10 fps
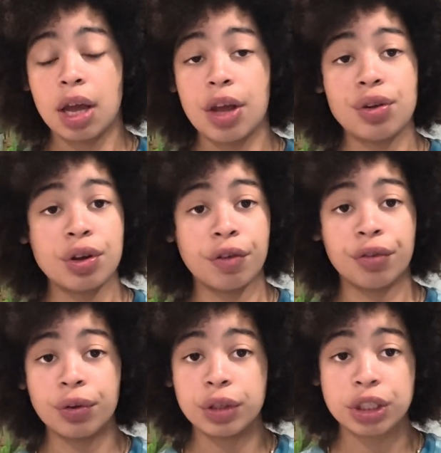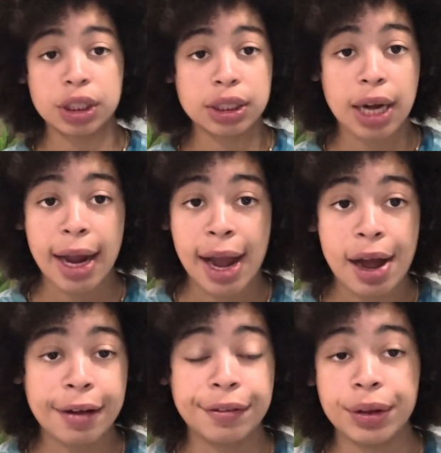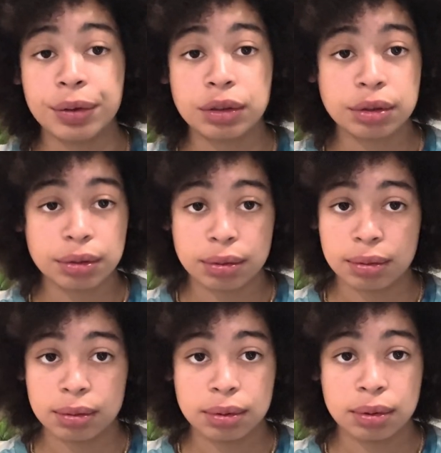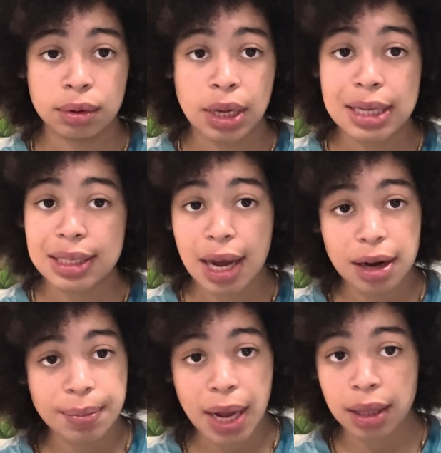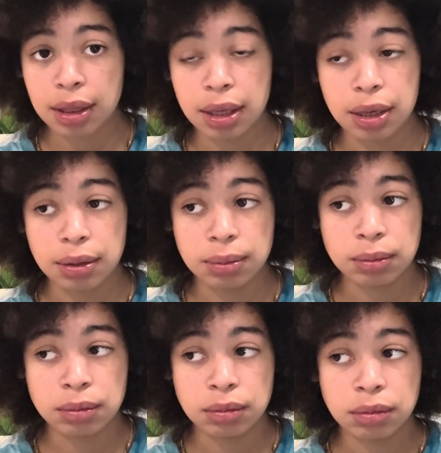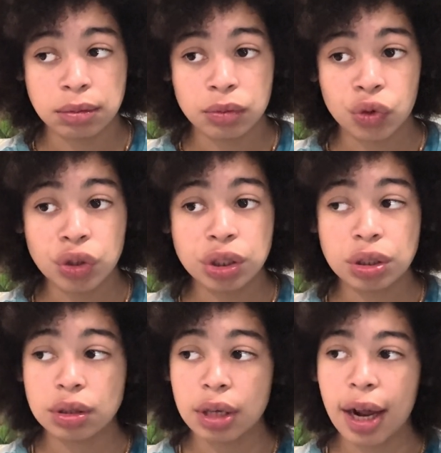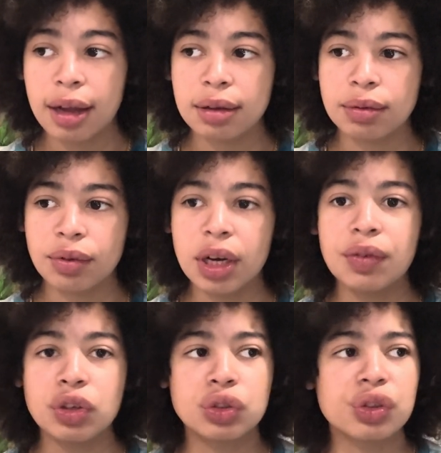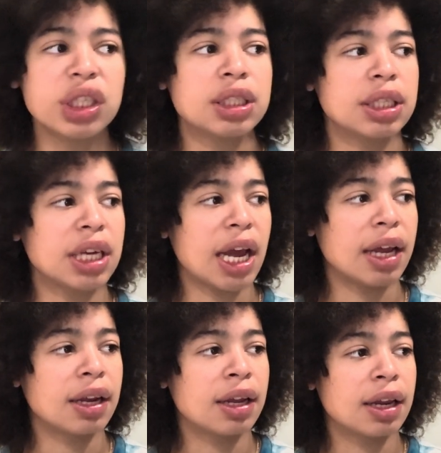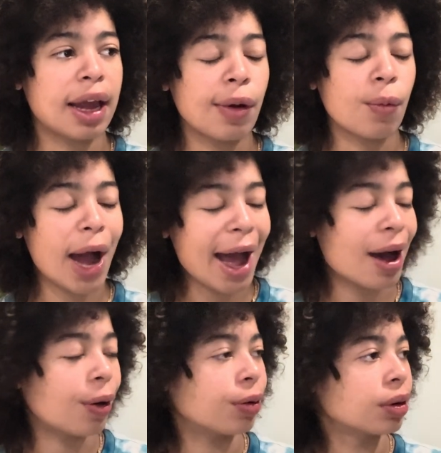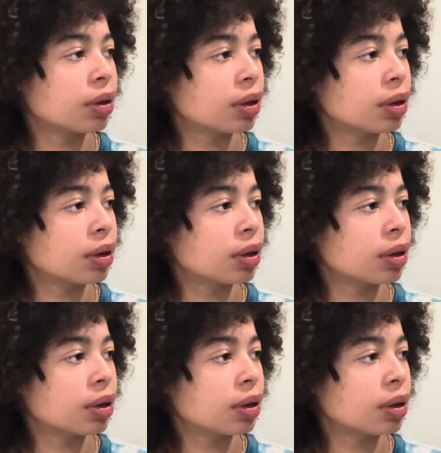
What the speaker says: And you can view it just like how I view it too. It's not a bad thing. You should, like, really rejoice in that. Like, wow,